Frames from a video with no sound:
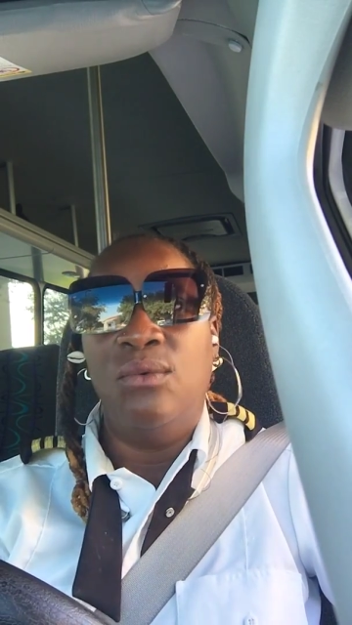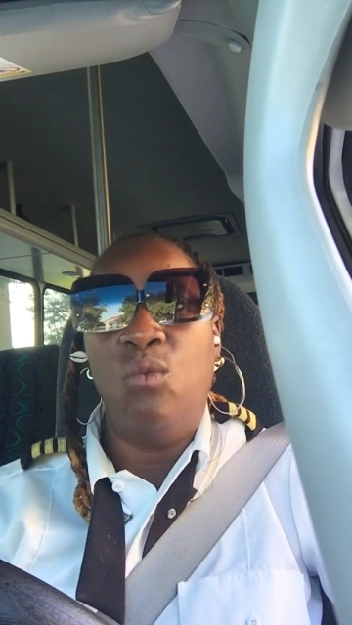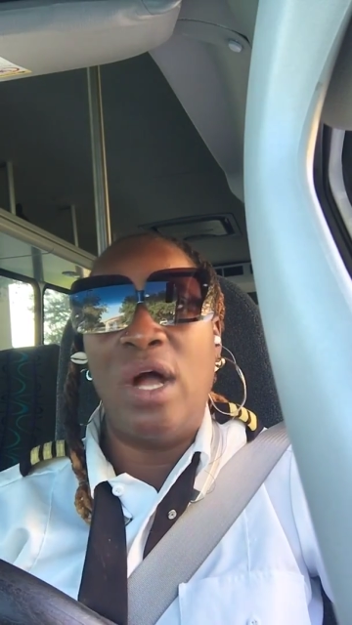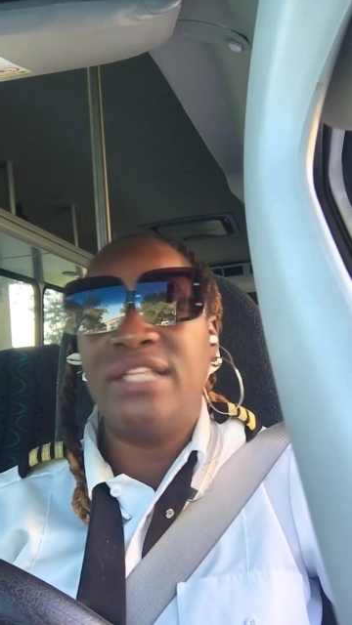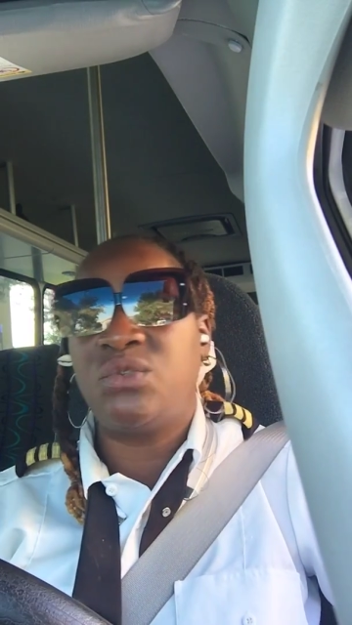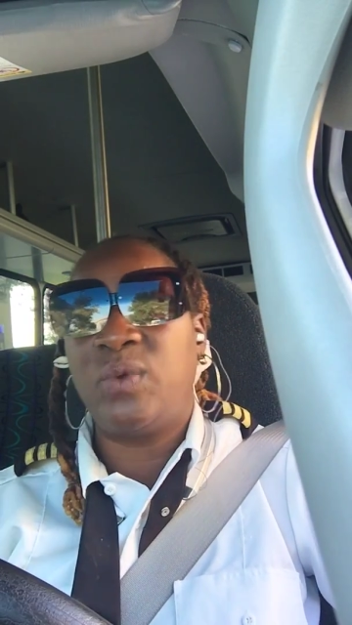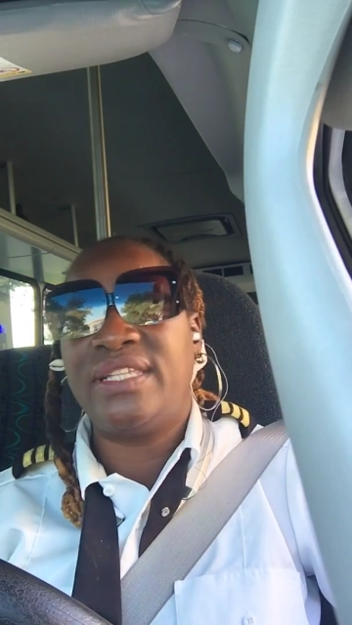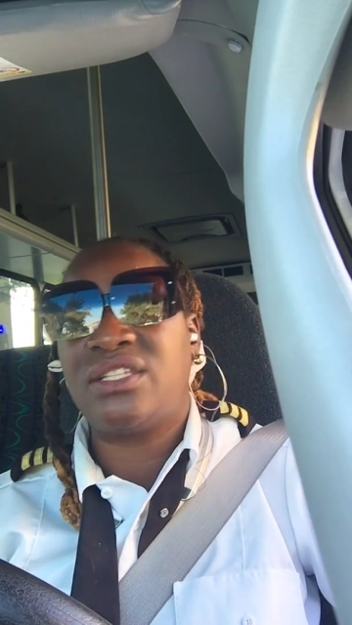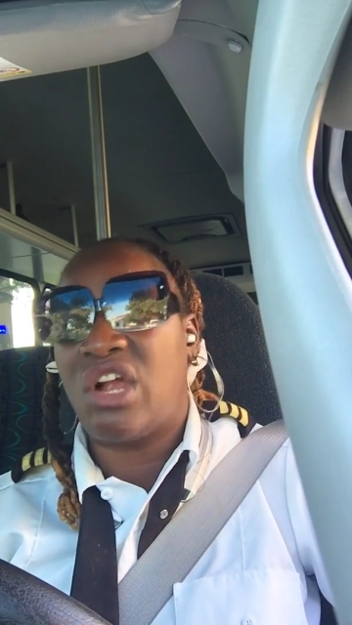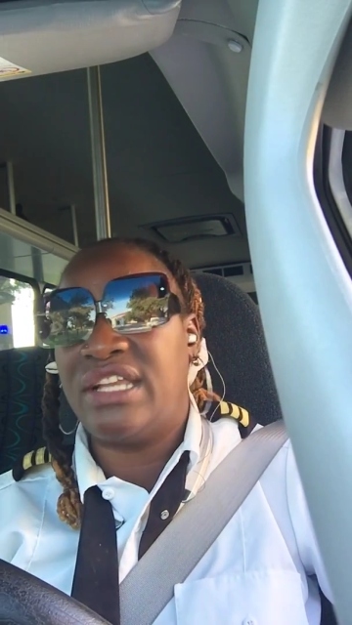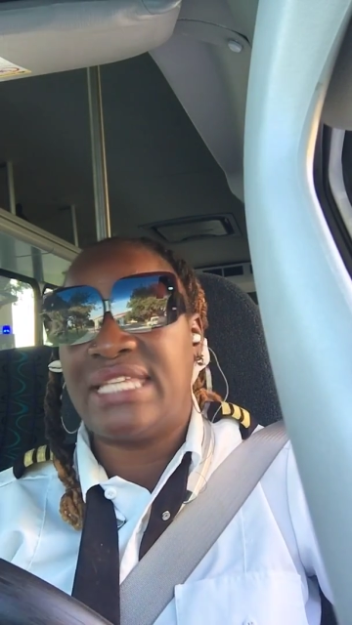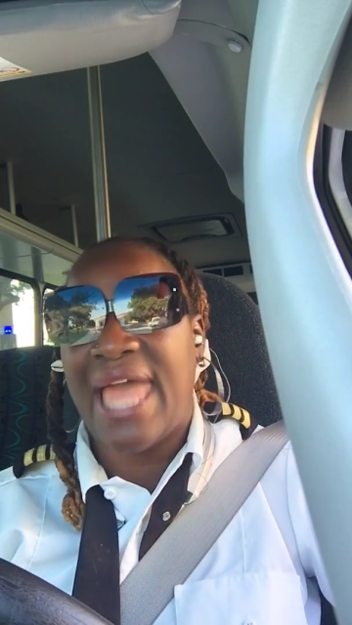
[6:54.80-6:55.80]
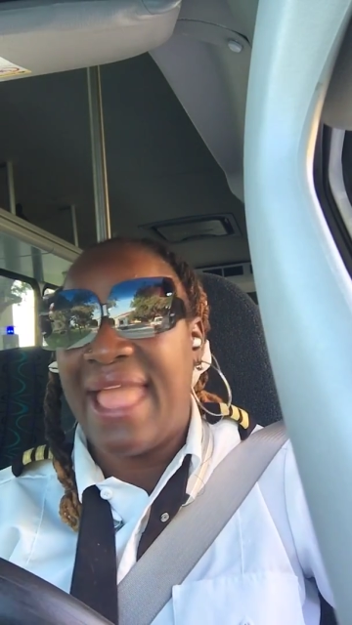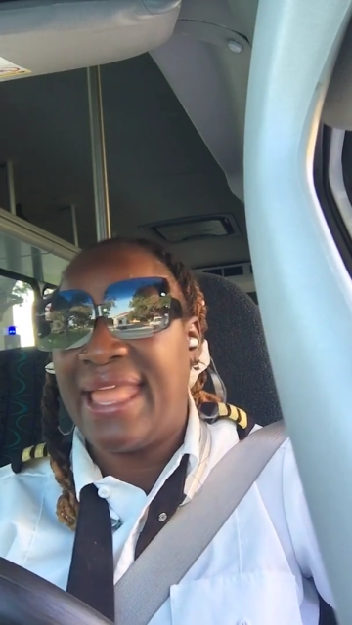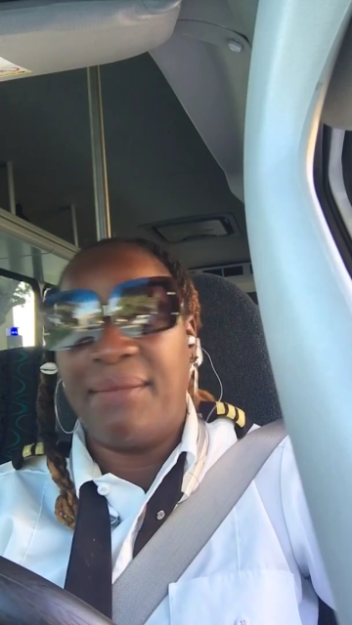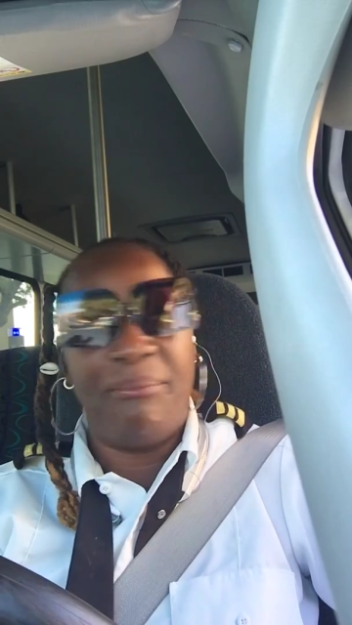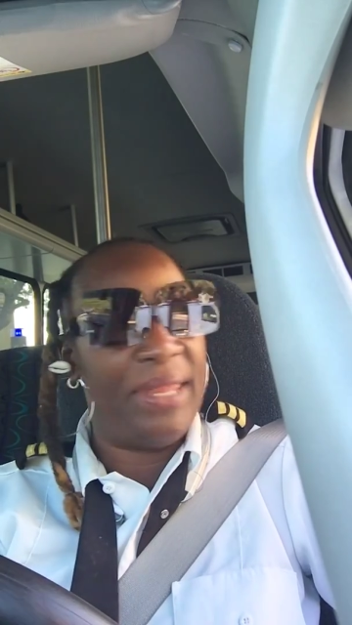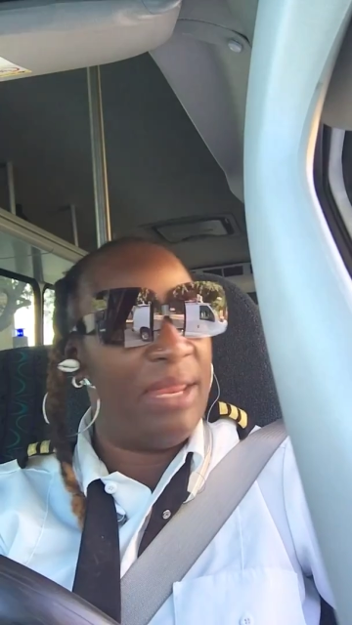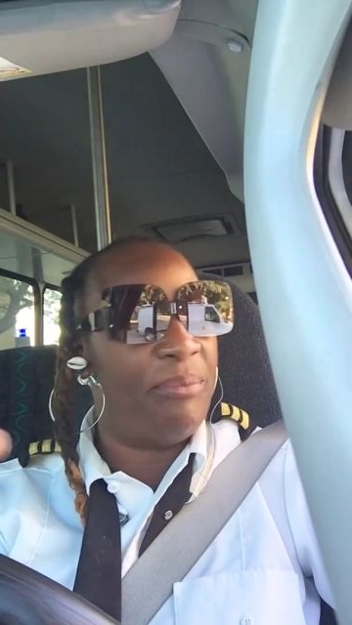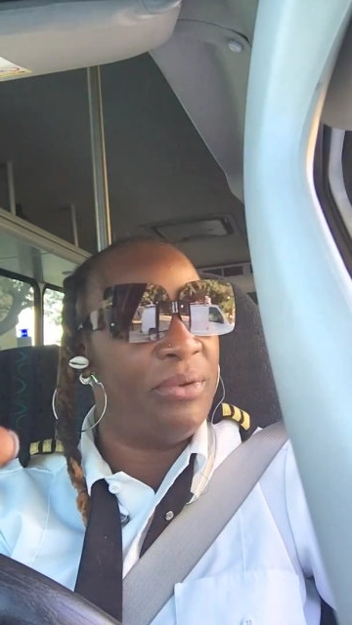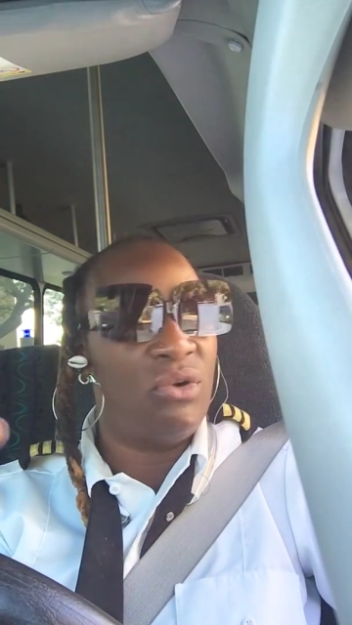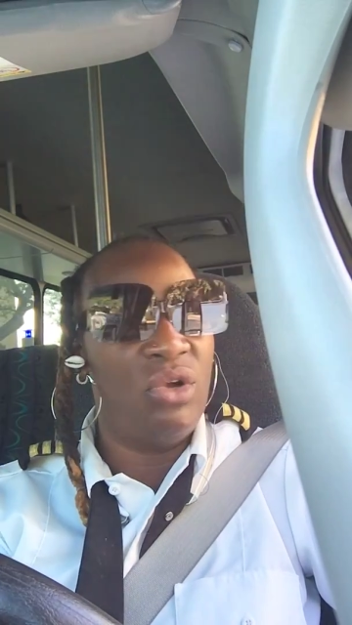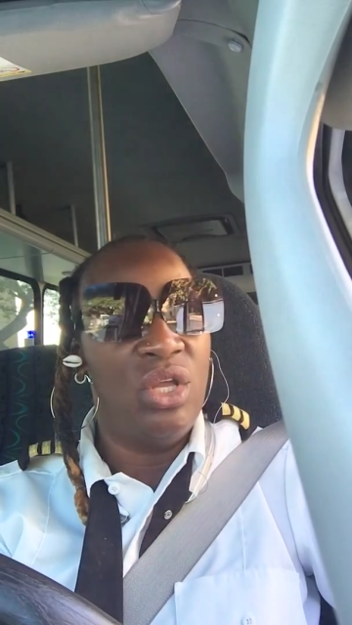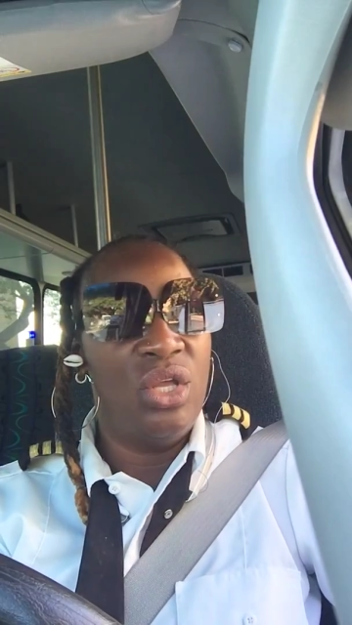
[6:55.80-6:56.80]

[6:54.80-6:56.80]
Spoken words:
once we start taking people,